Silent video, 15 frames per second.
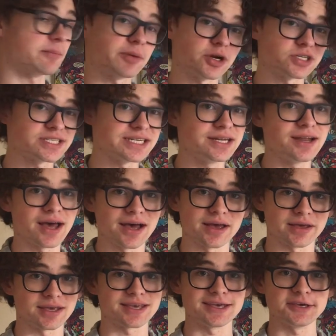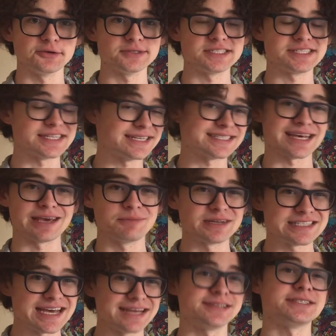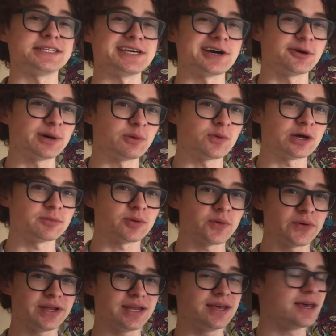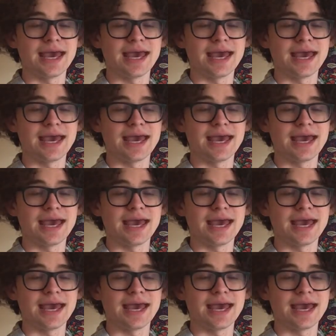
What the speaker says: a person. Iggy uses it to imitate Dio at one point.